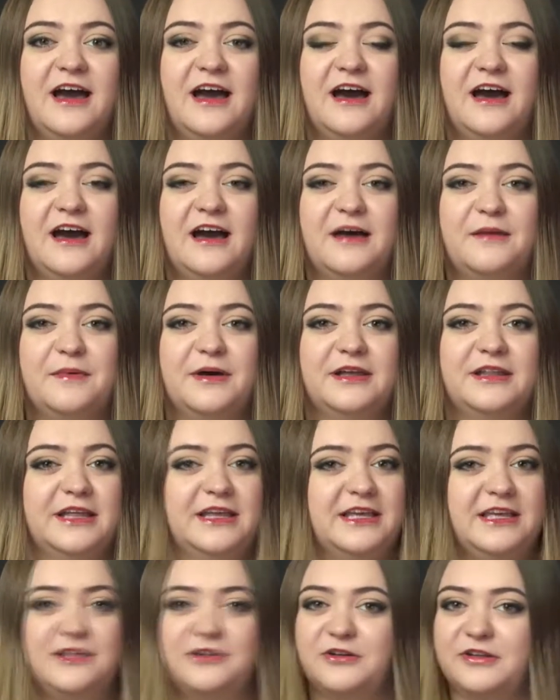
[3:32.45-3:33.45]
um,
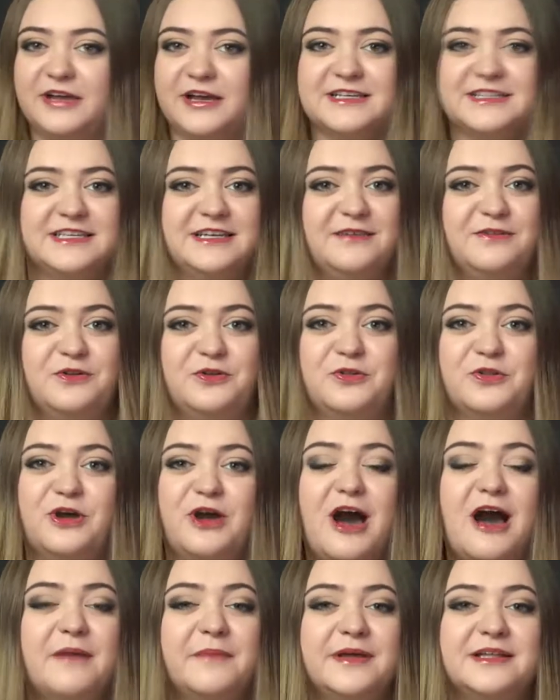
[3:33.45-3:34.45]
like either, like I said, either in the
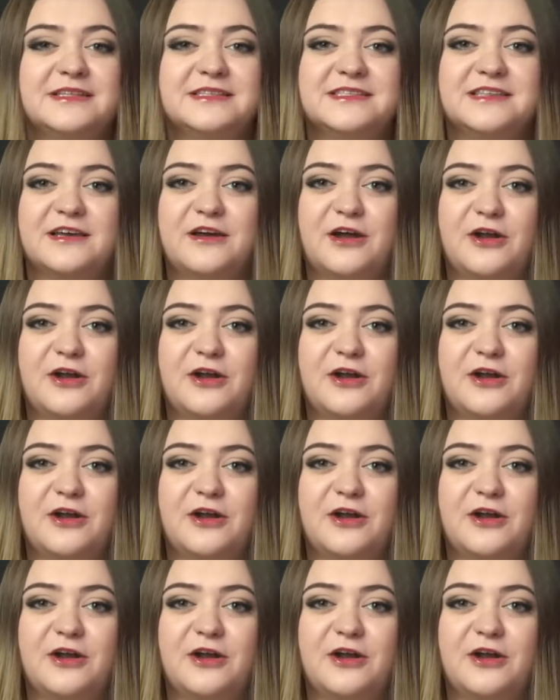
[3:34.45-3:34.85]
comments